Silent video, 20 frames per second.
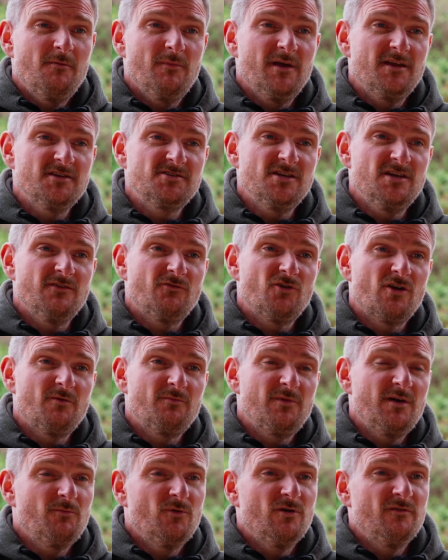means that you've got a
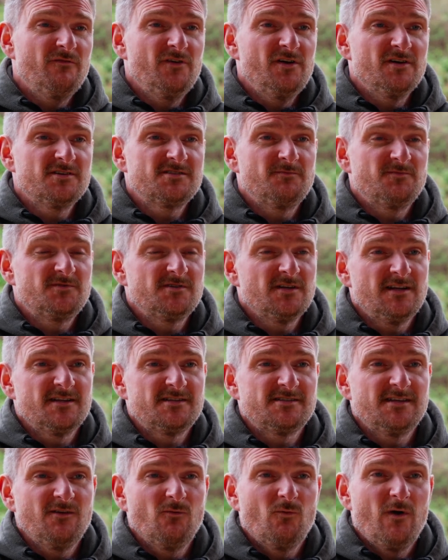bit more
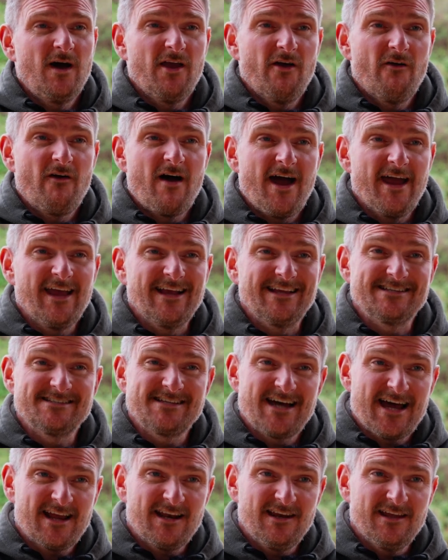versatility where your eye
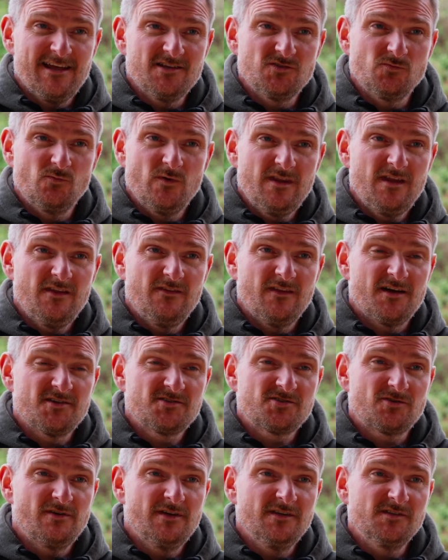exactly is within
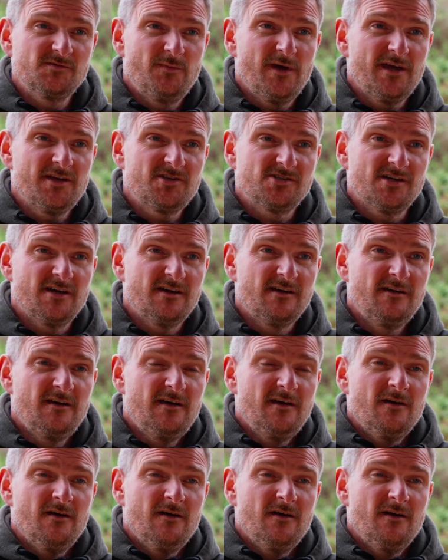that screen's picture,